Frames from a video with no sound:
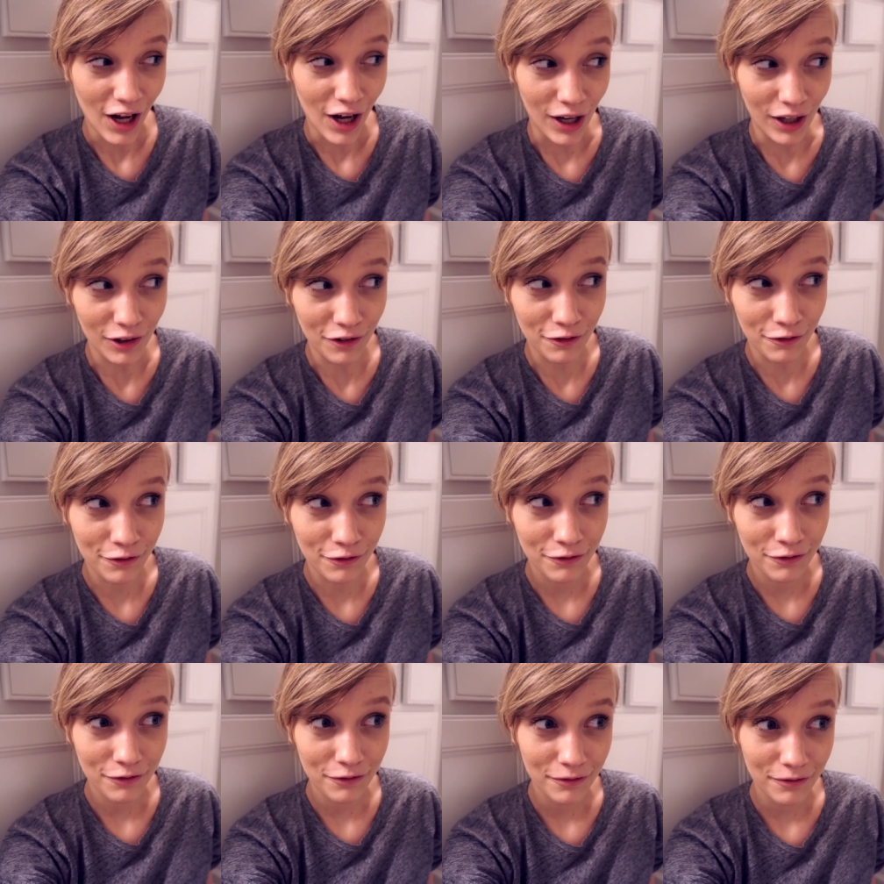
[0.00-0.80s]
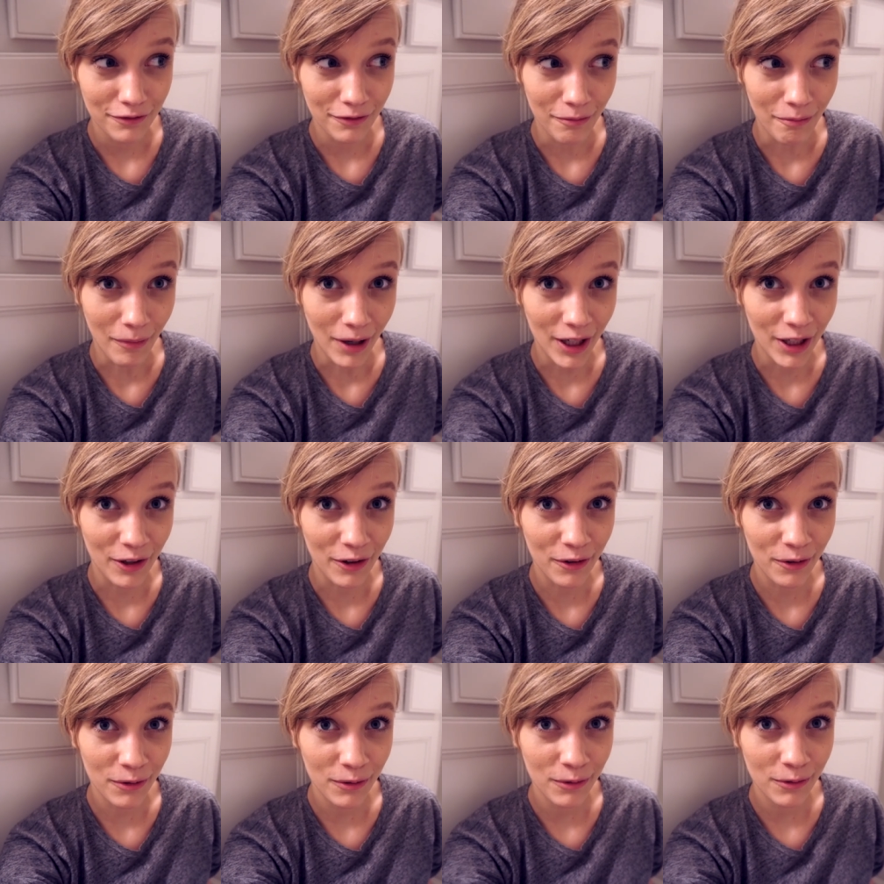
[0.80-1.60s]
of my
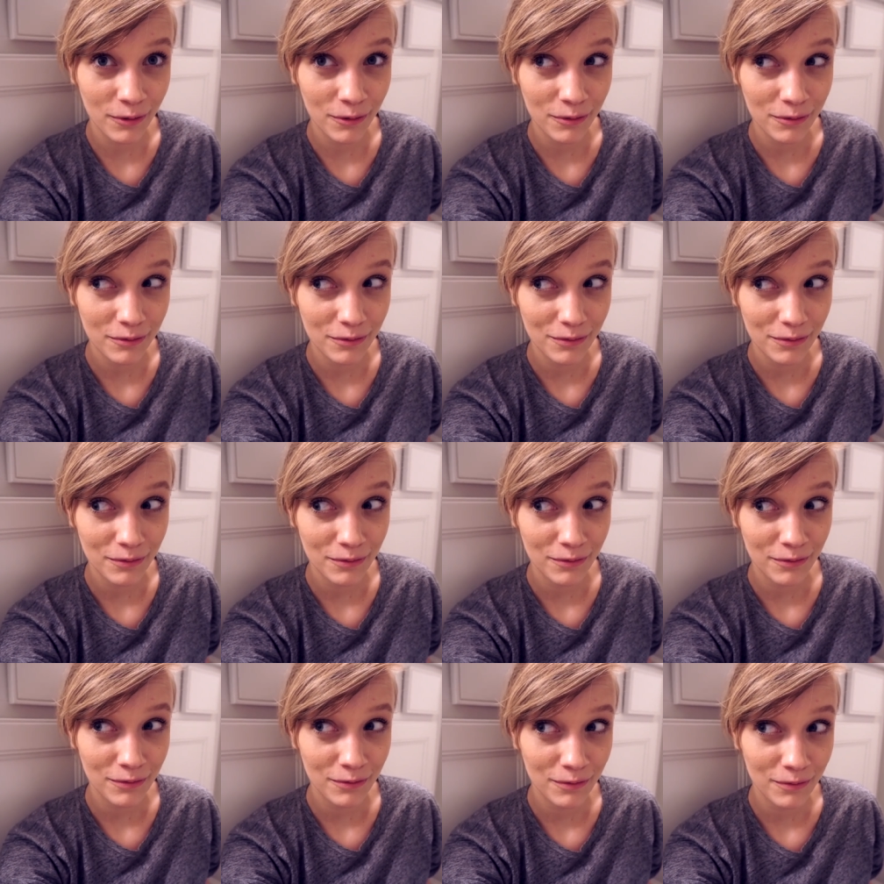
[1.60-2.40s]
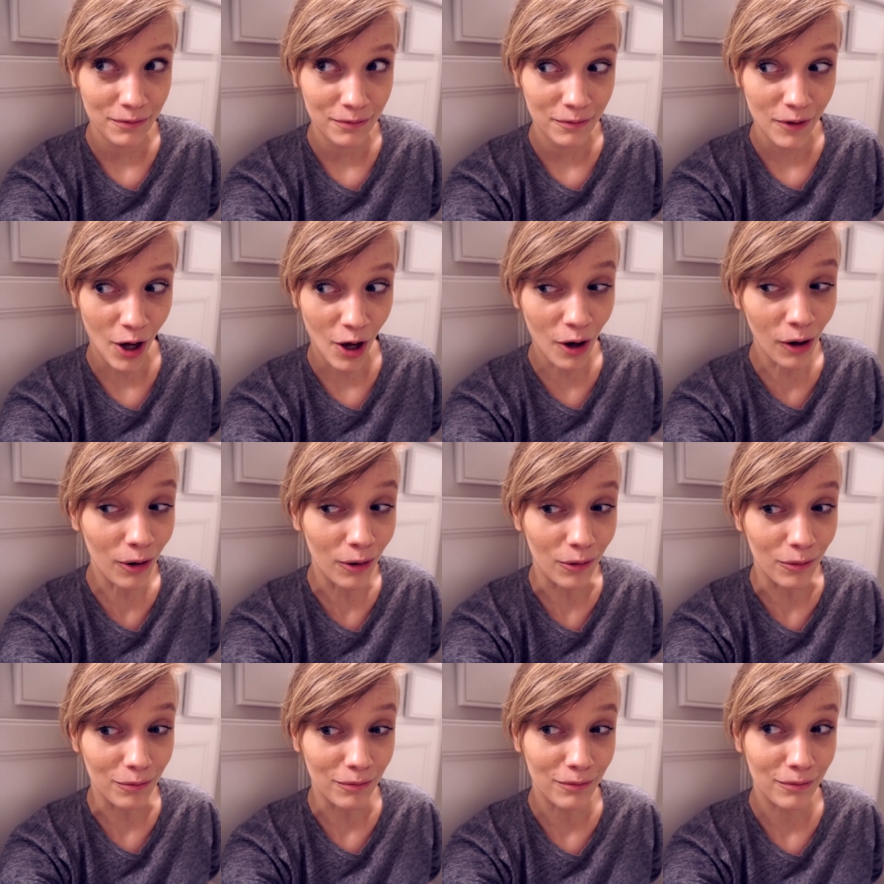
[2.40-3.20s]
new
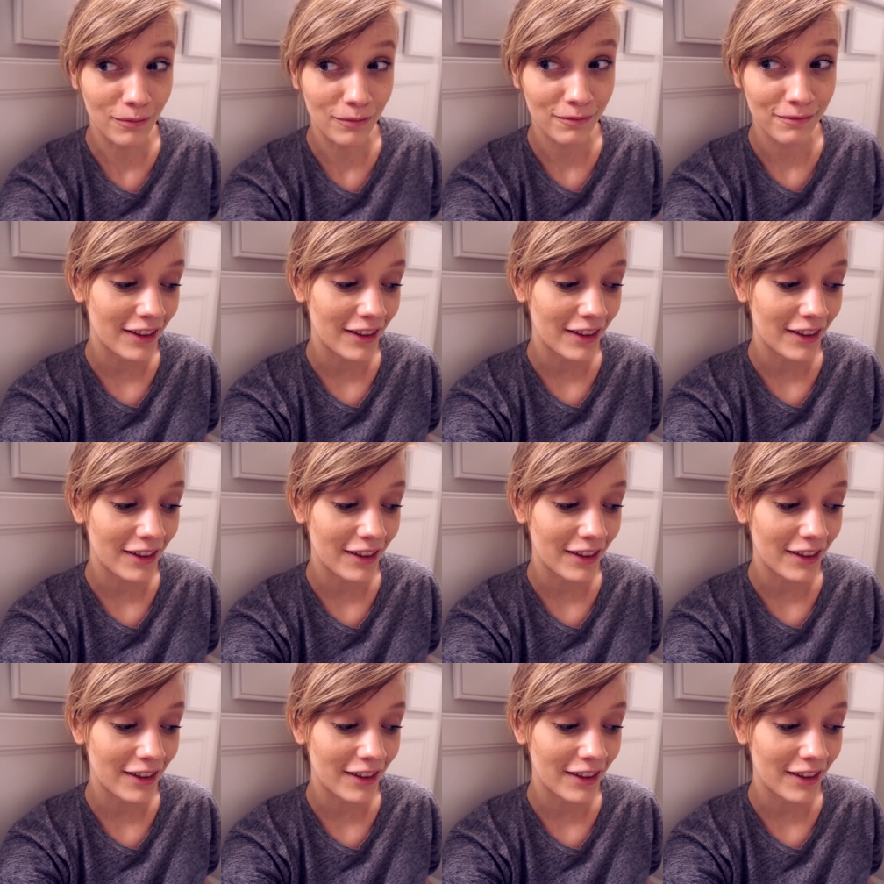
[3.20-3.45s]
home.